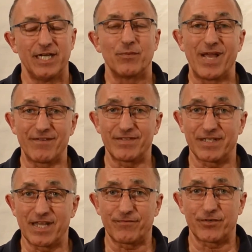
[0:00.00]
We haven't
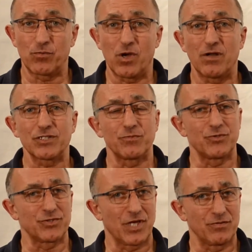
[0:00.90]
done that for a while, so we'll
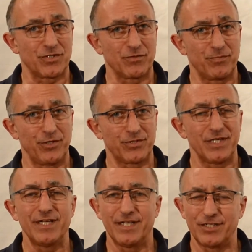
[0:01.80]
just go to the
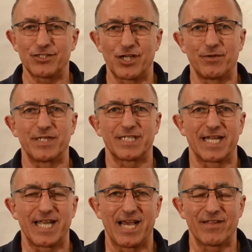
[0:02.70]
computer and show you
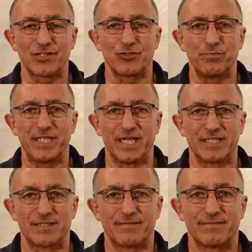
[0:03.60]
exactly how that should be done.
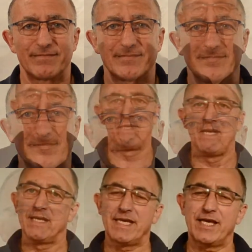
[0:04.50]

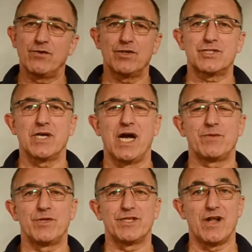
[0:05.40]
Kicking on your
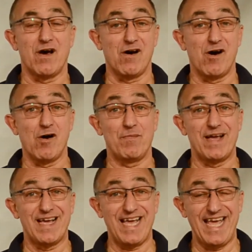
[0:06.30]
side with an arm
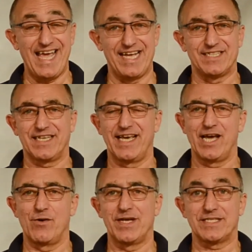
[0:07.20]
ahead,
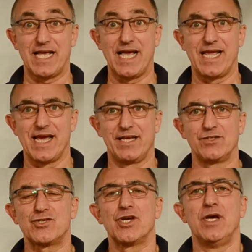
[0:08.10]

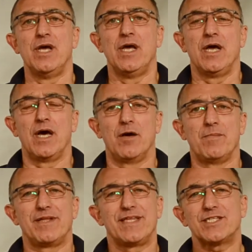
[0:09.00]
K-O-S-A-H.
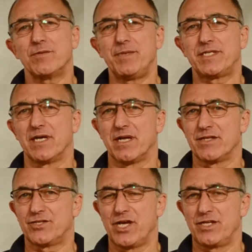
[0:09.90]
This can be done
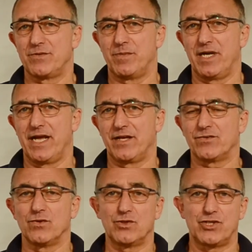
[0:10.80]
either changing by
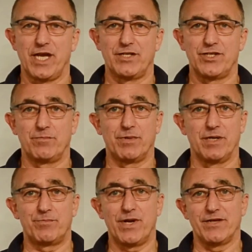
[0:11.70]
length or changing
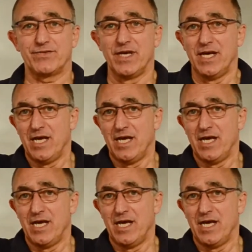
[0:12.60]
by breath.